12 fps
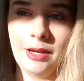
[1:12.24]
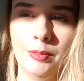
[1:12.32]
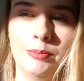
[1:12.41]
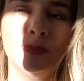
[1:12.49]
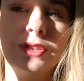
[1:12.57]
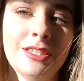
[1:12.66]

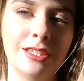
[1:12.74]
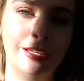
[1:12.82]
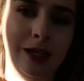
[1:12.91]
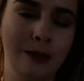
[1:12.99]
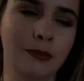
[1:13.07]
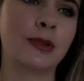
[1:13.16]
to see
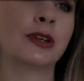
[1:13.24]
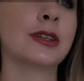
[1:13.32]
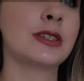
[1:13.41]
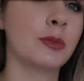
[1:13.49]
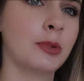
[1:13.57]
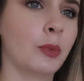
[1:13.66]
him, because
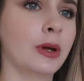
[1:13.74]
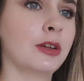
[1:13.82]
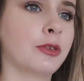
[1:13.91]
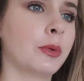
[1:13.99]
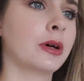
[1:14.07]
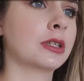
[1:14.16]
it'd be weird if
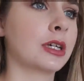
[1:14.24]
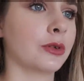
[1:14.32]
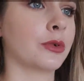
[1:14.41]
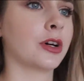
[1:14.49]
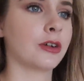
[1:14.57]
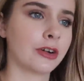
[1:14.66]
we weren't
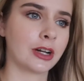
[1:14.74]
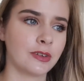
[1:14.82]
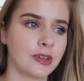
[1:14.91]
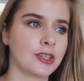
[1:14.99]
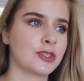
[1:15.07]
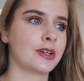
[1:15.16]
together on our
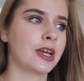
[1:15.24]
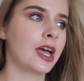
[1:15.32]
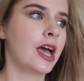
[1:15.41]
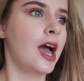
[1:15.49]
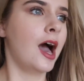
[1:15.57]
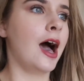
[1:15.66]
anniversary.
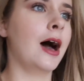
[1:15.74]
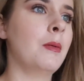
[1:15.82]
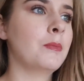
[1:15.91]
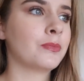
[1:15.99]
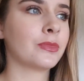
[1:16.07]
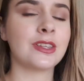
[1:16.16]

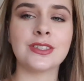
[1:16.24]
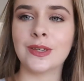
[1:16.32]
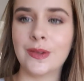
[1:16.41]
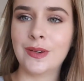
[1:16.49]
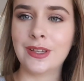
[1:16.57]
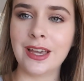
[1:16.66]
So
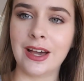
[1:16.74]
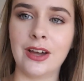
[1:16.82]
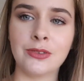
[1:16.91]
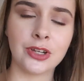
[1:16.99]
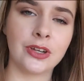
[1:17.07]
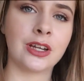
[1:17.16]
yeah,
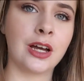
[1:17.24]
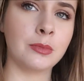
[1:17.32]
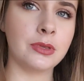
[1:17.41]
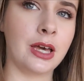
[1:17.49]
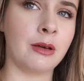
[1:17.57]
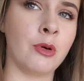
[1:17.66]
I'm going
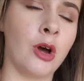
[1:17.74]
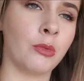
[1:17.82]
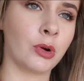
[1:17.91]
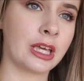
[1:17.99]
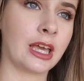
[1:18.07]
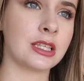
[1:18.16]
up there, but I
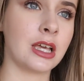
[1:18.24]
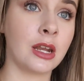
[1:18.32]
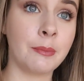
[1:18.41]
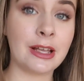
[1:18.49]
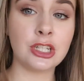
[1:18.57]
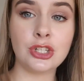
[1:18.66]
want to get, and
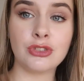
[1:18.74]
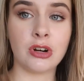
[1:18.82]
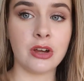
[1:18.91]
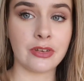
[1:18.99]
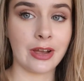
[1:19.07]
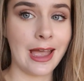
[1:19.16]
I'm actually
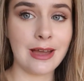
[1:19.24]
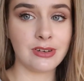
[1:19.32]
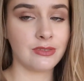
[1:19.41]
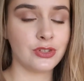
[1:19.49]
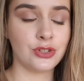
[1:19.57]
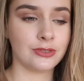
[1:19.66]
driving. I haven't
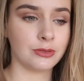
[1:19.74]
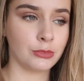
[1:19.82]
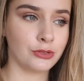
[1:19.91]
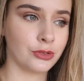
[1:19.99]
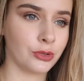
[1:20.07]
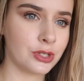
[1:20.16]
ever driven
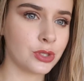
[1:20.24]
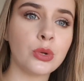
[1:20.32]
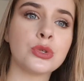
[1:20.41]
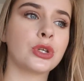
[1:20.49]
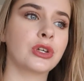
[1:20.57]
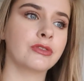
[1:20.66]
before. It's
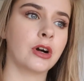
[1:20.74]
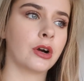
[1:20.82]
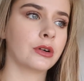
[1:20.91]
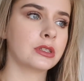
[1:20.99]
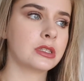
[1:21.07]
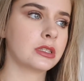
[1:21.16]
not too
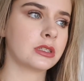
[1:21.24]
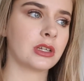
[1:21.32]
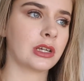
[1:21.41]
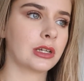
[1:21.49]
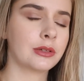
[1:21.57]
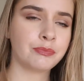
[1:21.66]
far. It's
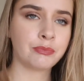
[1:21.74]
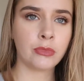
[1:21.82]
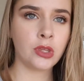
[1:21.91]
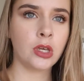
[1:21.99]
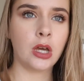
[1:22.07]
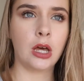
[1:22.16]
like
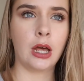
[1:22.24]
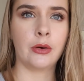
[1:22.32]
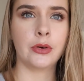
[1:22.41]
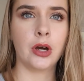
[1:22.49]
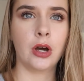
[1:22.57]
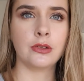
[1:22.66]
hour
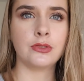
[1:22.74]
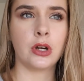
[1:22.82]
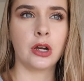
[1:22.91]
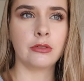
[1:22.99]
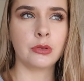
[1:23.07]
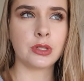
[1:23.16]
and a half
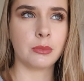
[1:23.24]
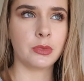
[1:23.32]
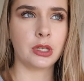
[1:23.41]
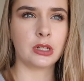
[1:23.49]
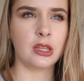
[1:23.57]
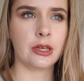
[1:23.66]
drive or
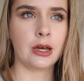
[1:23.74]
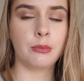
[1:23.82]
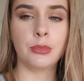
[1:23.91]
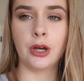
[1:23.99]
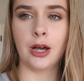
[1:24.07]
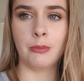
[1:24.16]
something like
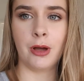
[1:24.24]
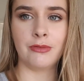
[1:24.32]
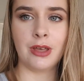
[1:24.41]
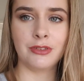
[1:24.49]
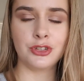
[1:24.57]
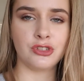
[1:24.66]
that, but I've
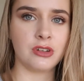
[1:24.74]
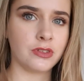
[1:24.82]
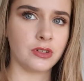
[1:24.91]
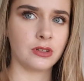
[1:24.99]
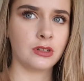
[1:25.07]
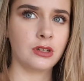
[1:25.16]
never
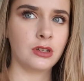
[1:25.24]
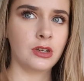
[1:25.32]
driven